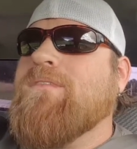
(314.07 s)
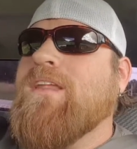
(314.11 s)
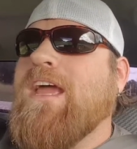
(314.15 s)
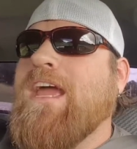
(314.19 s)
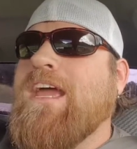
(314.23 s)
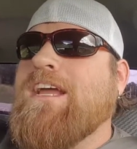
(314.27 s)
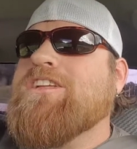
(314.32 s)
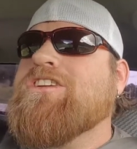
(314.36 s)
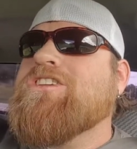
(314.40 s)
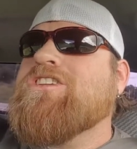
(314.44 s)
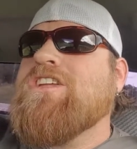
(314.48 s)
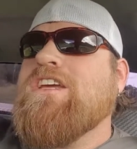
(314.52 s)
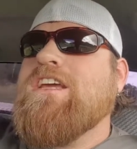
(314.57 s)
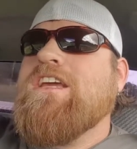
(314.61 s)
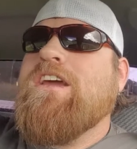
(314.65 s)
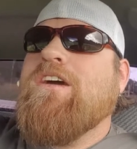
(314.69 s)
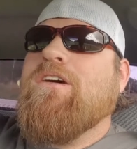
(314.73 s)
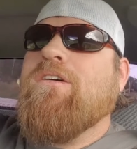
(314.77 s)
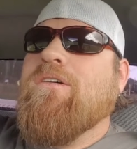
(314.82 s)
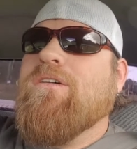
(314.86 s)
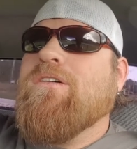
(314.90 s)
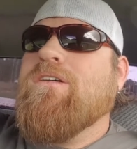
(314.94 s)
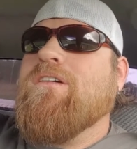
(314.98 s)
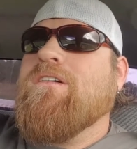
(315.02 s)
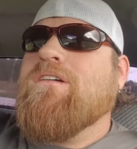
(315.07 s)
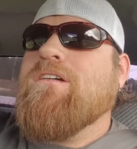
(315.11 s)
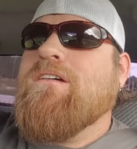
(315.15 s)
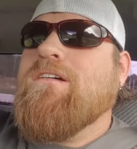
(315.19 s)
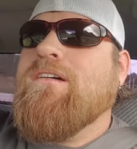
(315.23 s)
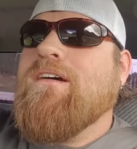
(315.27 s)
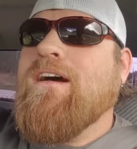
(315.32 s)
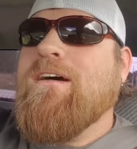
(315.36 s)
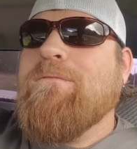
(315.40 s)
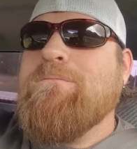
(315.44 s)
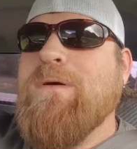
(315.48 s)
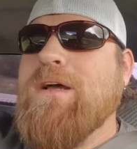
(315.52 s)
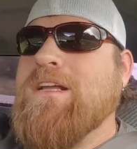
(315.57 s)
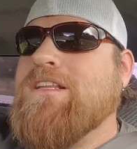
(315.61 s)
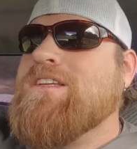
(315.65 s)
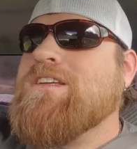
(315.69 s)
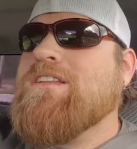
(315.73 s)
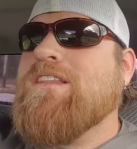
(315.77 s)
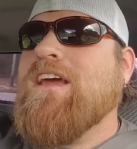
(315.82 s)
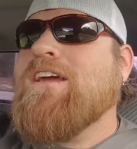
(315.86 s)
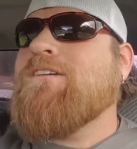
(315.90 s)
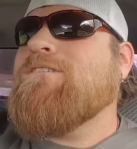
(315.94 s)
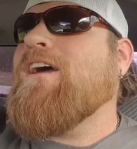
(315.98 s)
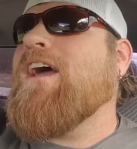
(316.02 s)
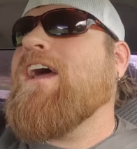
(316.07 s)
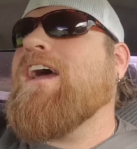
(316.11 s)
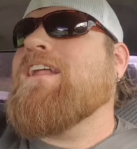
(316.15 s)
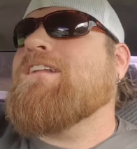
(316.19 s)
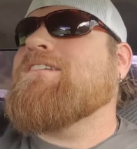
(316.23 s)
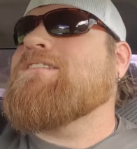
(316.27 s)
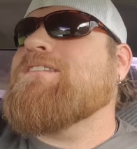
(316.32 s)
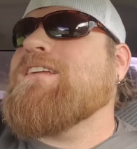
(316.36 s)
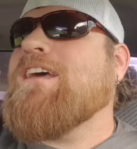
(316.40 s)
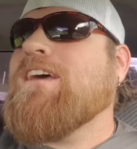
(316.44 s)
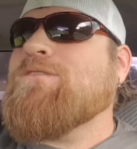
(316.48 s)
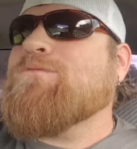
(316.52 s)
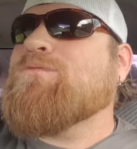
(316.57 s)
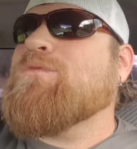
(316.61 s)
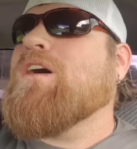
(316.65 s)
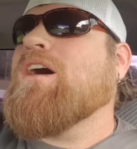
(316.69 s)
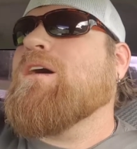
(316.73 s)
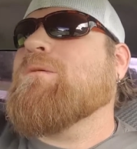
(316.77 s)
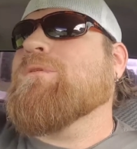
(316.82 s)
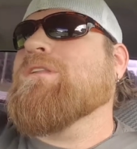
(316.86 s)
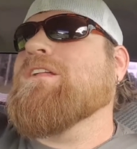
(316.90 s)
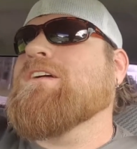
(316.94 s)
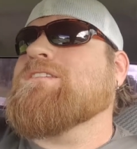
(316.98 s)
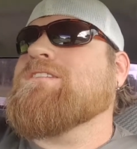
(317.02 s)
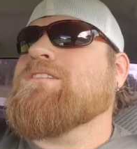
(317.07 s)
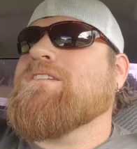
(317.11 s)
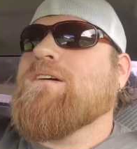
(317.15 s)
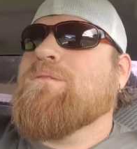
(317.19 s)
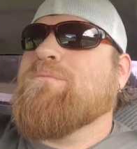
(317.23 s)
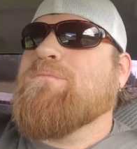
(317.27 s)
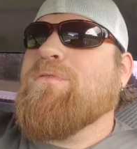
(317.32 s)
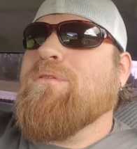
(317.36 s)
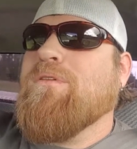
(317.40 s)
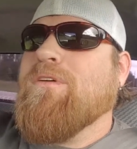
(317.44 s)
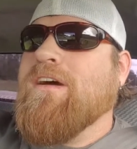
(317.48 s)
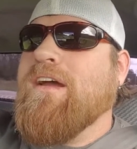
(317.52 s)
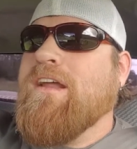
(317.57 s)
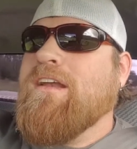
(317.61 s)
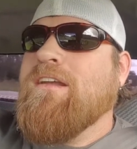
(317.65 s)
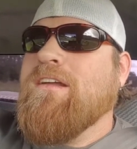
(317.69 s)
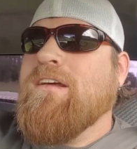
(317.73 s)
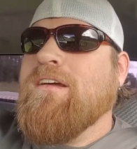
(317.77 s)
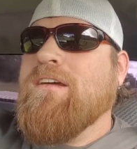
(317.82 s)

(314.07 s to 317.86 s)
HD owner. I bet you they've had death wobble at some point.